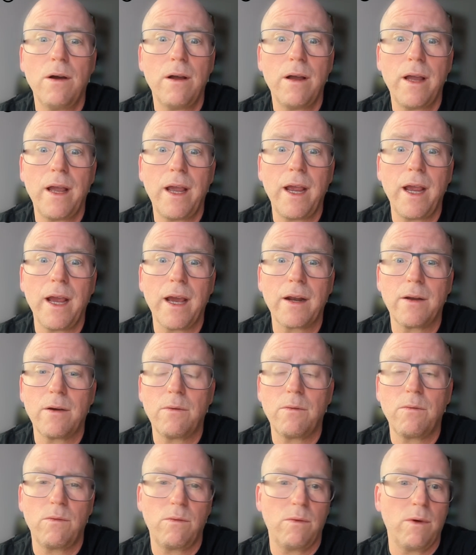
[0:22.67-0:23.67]
And
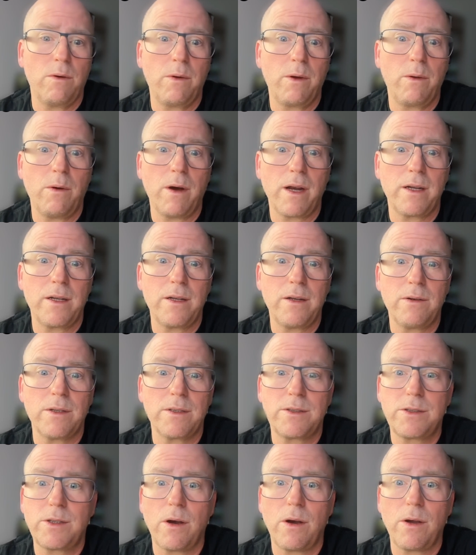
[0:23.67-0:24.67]
what we want to do is
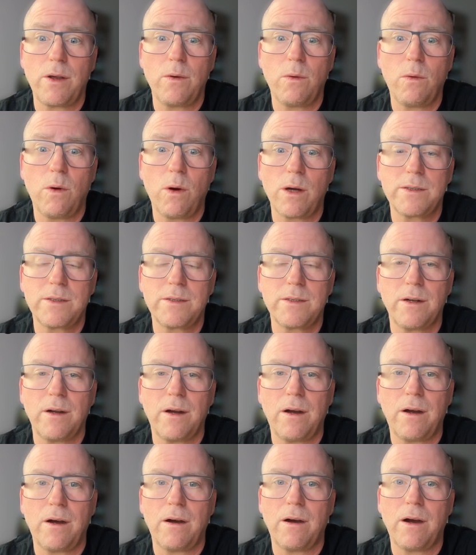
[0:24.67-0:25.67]
show you warts and
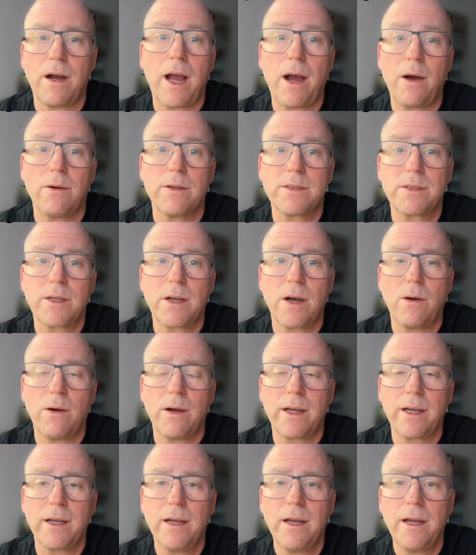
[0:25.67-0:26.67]
all how it's
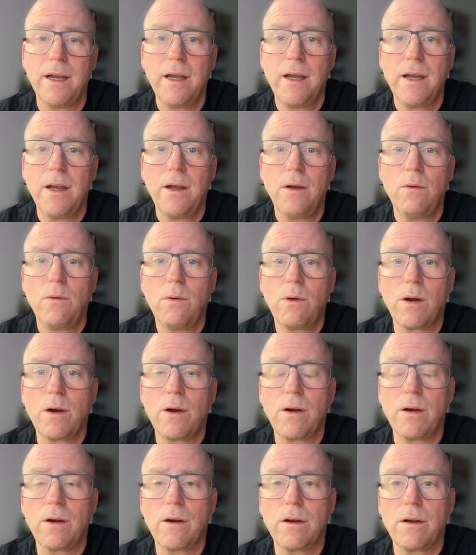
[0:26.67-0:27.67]
going.
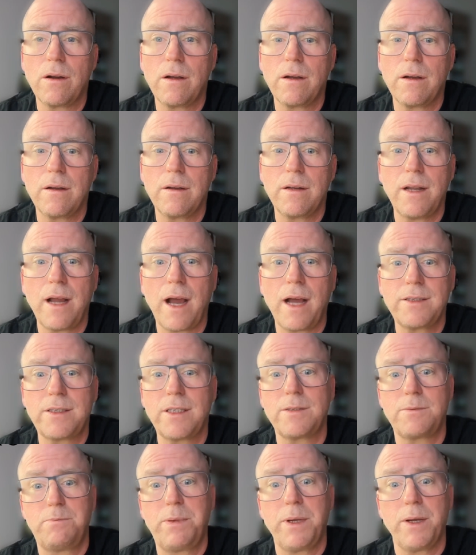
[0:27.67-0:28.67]
We're not
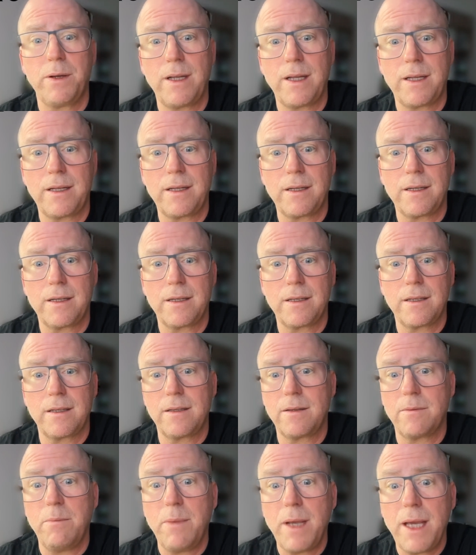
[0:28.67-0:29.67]
just building
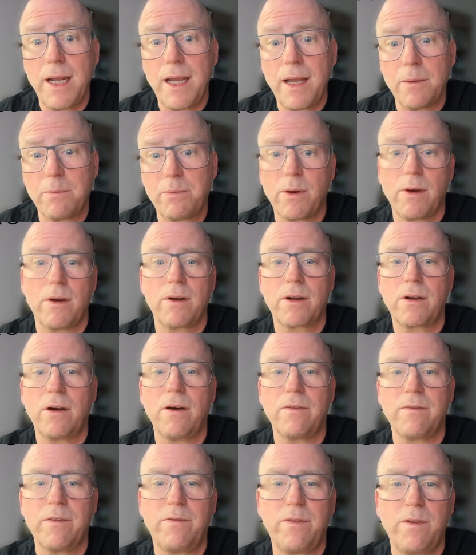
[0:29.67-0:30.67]
the media
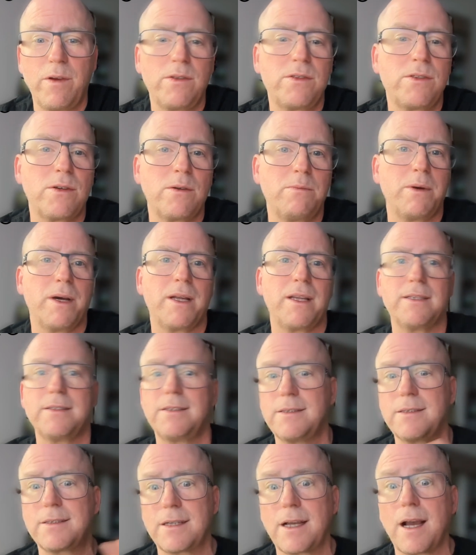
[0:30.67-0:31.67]
protocol of the future, but
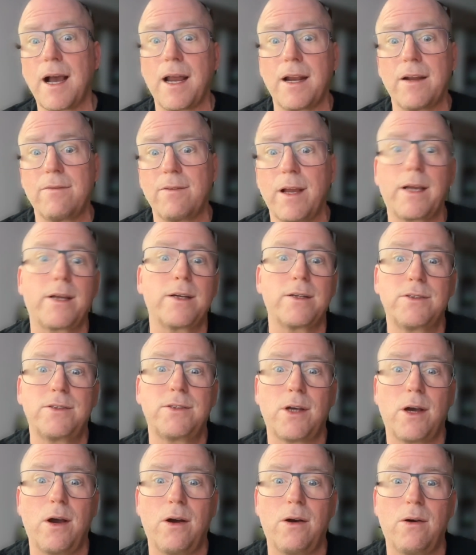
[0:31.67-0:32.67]
this is kind of like a
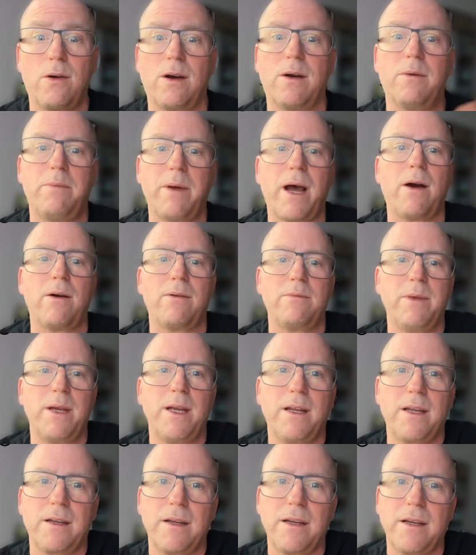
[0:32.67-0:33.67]
show about
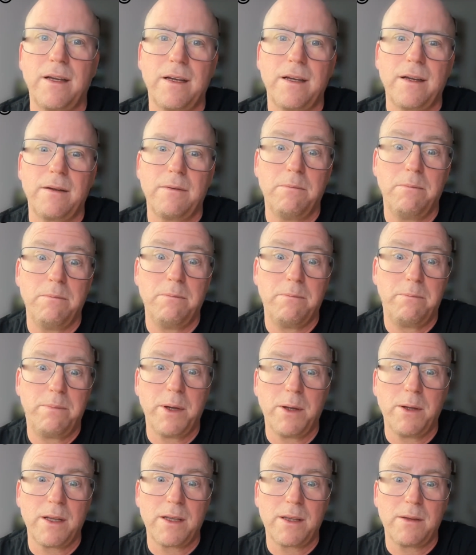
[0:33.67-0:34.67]

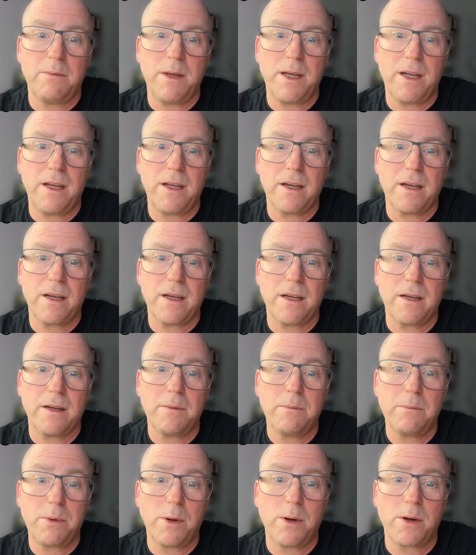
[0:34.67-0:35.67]
building the media
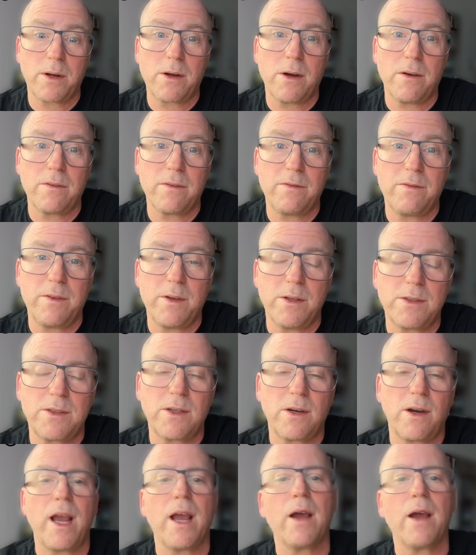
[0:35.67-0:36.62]
protocol of the future.